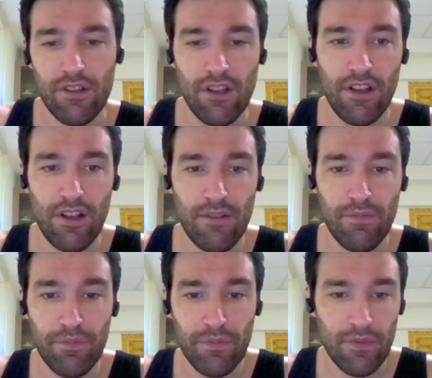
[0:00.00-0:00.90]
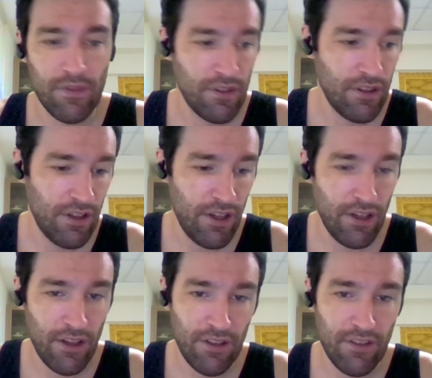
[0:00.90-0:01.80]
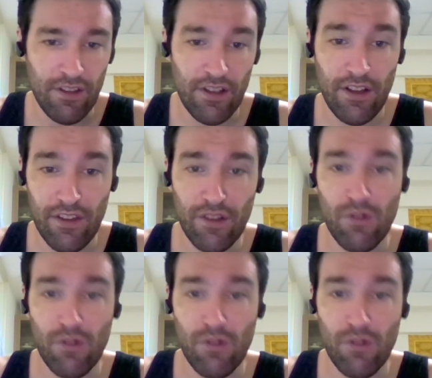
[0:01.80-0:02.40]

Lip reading: The